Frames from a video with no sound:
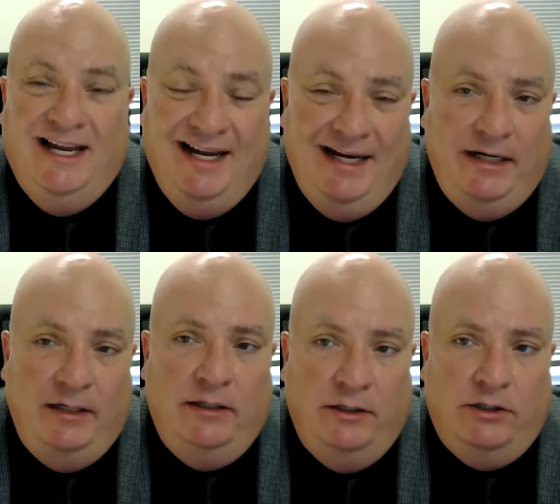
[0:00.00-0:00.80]

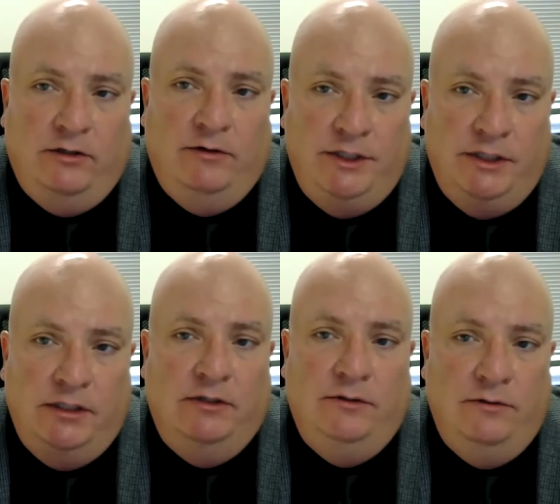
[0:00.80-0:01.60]
and encourage and
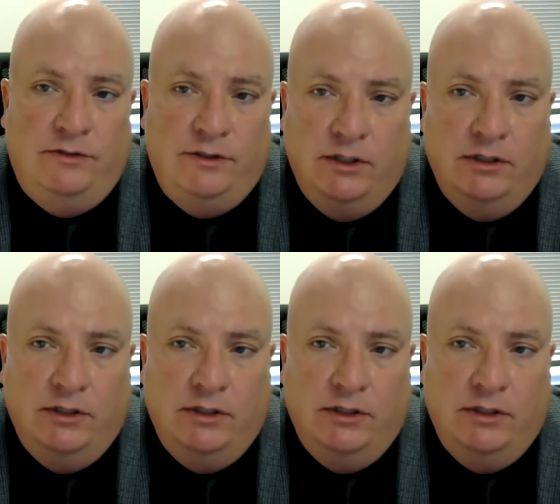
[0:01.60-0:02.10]
induce